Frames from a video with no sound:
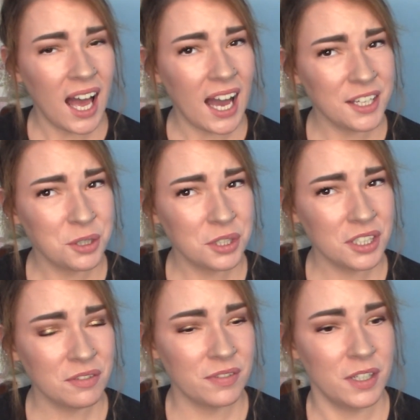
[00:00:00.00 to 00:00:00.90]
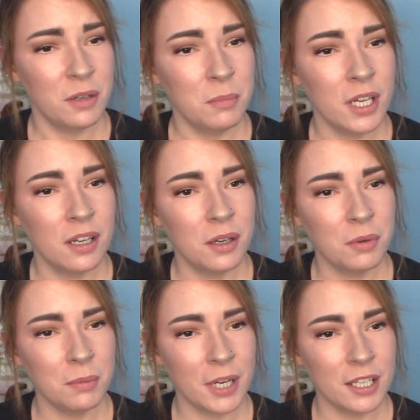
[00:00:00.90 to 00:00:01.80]
I usually film
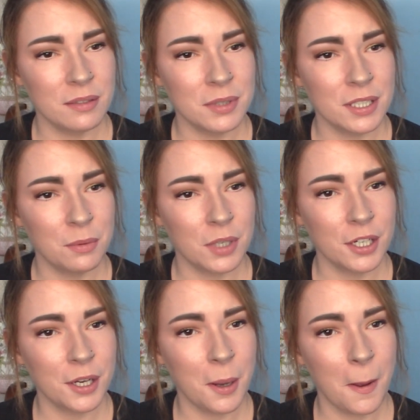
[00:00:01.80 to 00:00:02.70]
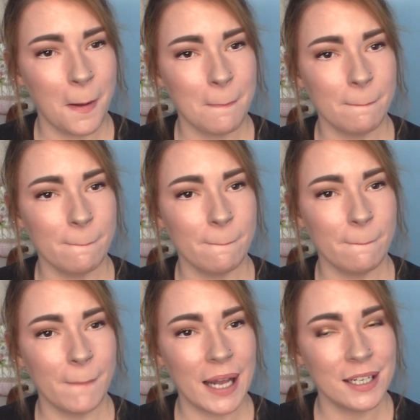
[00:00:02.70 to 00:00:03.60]
when my husband's at work
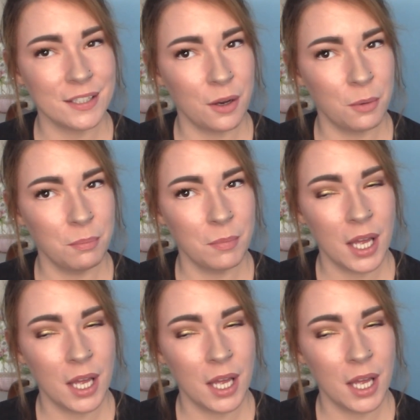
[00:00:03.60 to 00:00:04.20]
and he's home.